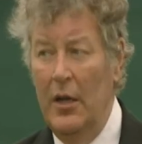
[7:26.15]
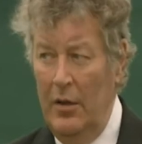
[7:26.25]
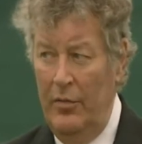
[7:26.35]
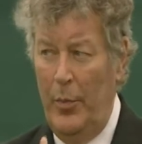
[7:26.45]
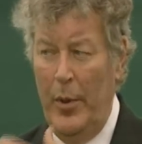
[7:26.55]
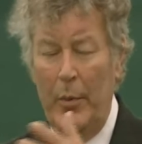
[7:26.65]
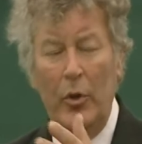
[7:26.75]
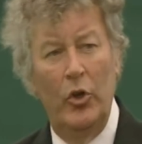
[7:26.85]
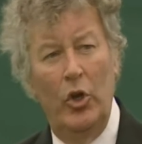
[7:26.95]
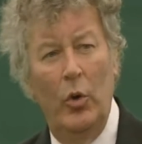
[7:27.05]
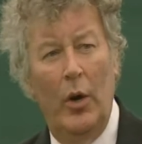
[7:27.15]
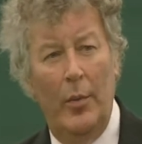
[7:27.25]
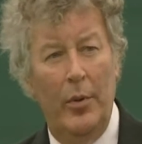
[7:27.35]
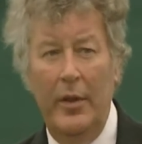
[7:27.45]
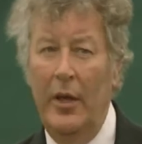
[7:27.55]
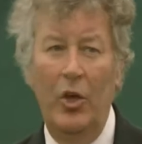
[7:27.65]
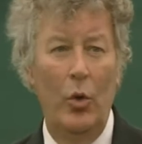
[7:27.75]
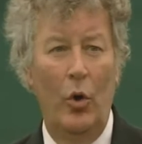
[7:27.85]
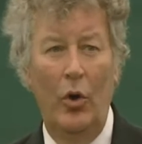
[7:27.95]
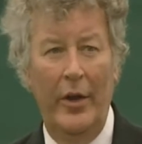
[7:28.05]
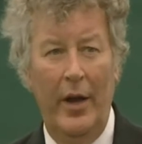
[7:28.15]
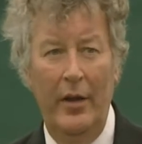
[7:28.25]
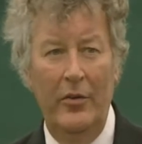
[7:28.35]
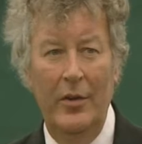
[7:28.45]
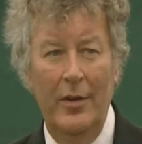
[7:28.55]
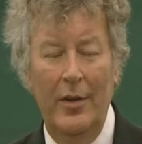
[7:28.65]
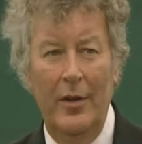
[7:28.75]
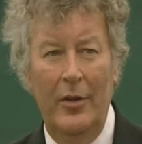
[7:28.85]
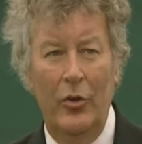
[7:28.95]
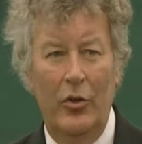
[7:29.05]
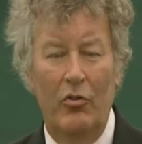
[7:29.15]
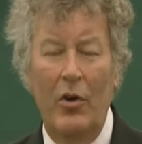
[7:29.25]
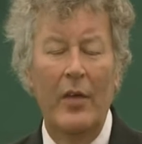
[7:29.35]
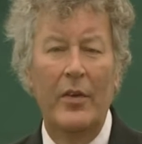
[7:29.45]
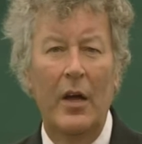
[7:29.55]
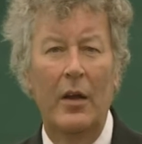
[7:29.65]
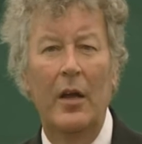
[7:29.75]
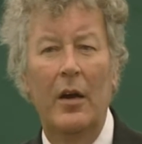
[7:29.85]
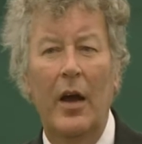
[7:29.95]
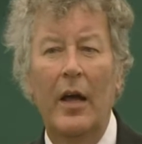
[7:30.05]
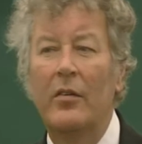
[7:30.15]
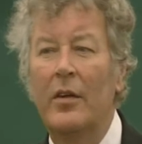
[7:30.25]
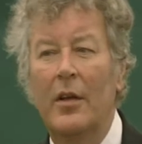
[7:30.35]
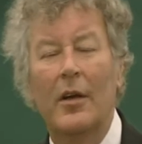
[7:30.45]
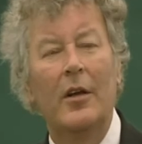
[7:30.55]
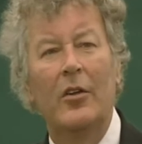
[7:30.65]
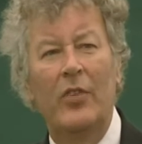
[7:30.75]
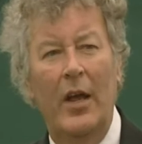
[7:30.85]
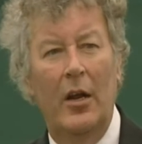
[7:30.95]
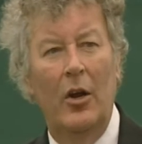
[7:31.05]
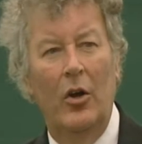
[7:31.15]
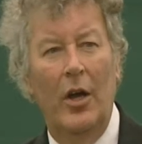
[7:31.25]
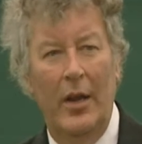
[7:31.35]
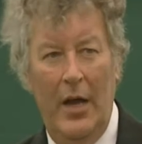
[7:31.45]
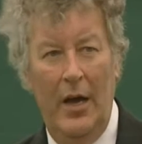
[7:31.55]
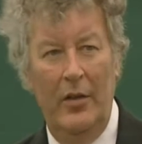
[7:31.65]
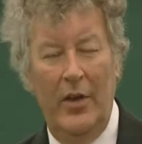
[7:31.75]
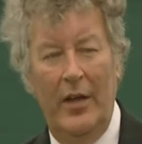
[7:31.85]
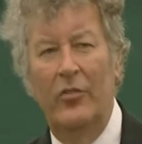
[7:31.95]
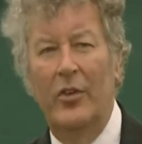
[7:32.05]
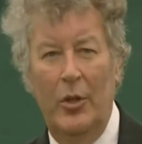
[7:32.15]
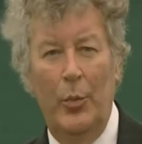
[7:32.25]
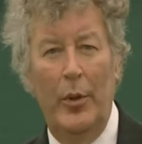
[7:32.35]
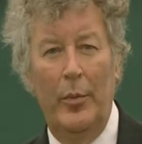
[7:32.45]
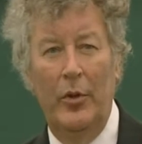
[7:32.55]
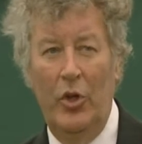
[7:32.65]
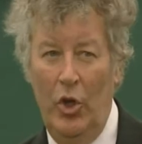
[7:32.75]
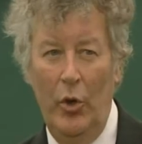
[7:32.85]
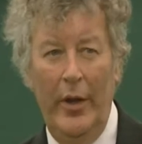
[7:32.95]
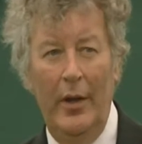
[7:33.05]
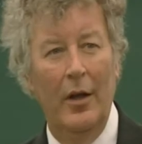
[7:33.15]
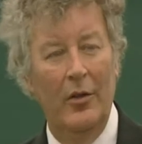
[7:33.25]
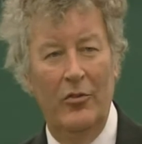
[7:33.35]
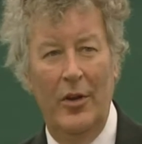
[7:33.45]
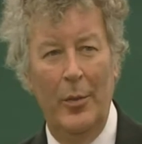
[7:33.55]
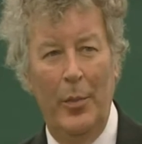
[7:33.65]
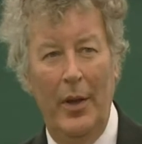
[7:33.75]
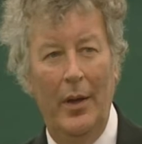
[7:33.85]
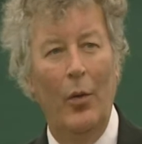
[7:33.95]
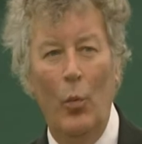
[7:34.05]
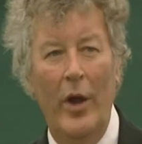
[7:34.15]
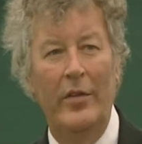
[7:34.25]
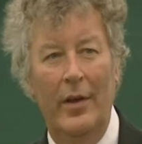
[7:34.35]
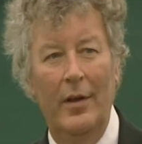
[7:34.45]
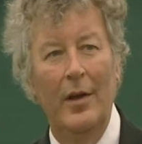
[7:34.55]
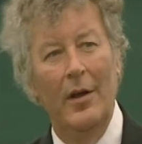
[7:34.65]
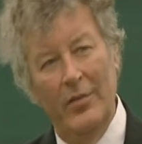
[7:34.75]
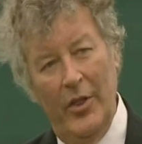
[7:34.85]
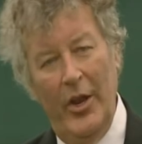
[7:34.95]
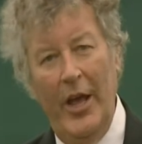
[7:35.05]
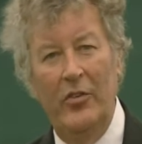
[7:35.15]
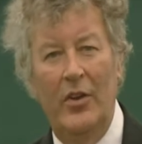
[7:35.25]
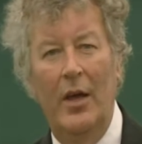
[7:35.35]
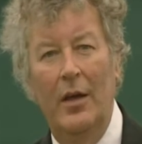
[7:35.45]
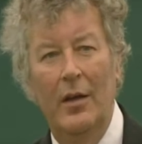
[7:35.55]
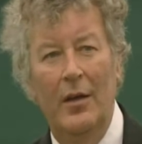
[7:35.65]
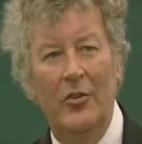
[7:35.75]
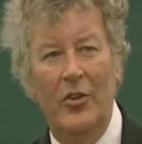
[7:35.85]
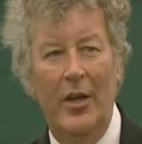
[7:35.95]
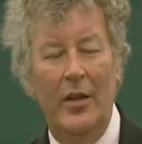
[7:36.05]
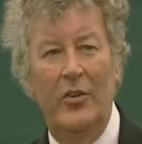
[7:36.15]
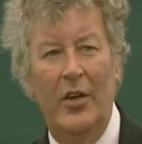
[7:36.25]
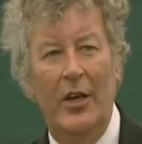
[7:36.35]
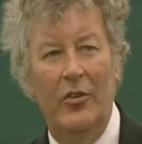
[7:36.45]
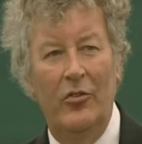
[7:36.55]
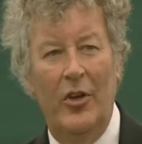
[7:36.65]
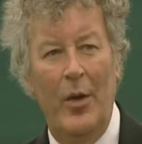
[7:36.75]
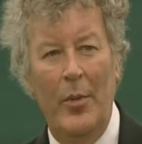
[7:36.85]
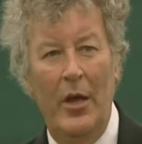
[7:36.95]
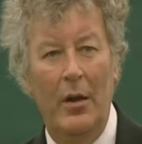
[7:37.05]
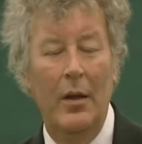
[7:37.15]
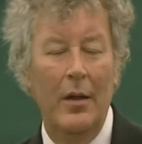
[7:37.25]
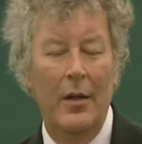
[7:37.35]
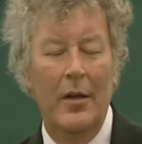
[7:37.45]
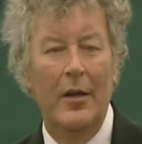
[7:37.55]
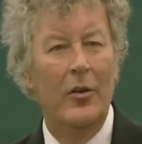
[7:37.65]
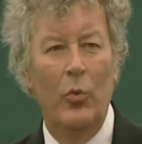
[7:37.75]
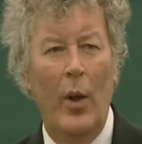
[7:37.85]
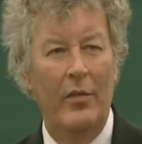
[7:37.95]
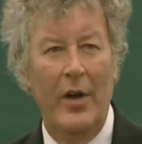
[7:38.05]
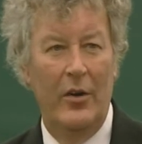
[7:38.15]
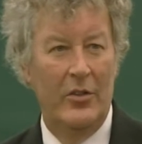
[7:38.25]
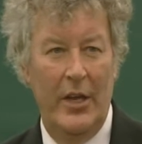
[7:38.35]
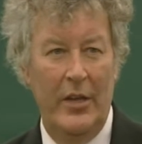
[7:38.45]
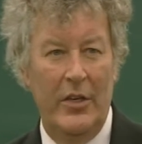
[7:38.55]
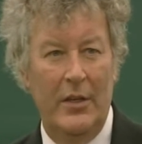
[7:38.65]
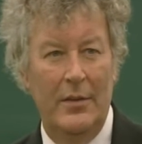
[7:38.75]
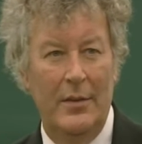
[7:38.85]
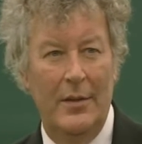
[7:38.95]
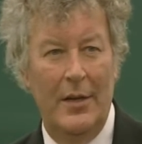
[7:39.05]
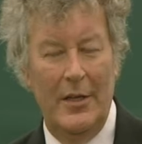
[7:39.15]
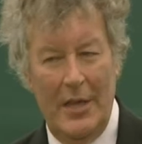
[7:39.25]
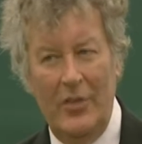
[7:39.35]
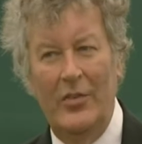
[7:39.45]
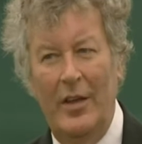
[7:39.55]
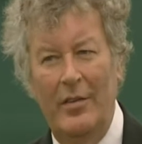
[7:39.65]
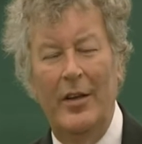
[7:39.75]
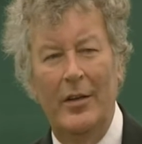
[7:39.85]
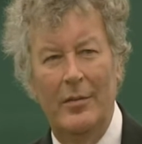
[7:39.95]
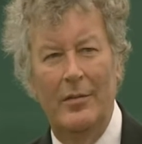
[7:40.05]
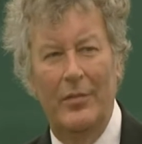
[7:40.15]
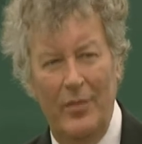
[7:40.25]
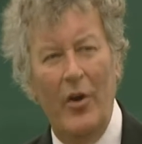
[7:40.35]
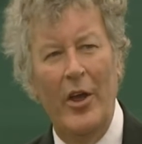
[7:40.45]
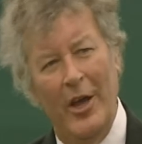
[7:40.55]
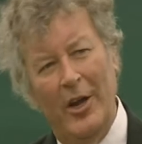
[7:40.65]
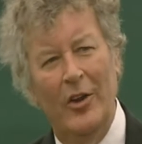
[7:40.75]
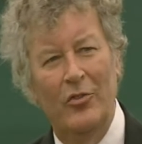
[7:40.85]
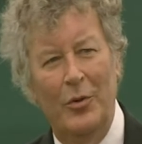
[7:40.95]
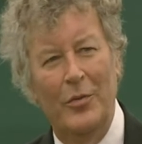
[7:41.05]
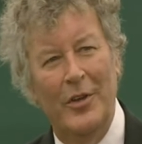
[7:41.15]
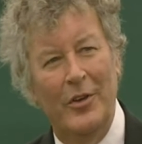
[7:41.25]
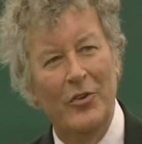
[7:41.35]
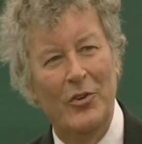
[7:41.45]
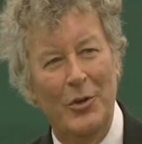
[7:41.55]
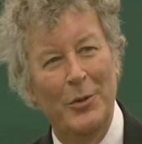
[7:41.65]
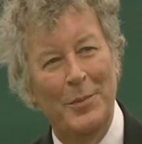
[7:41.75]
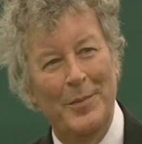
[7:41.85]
for people who queue up. And they queue all night. You can drive down here at 10 o'clock at night and see the people queuing and sleeping and waiting for the next day to get their tickets to come in 12 hours later. And that's, I think, very English sort of thing to do.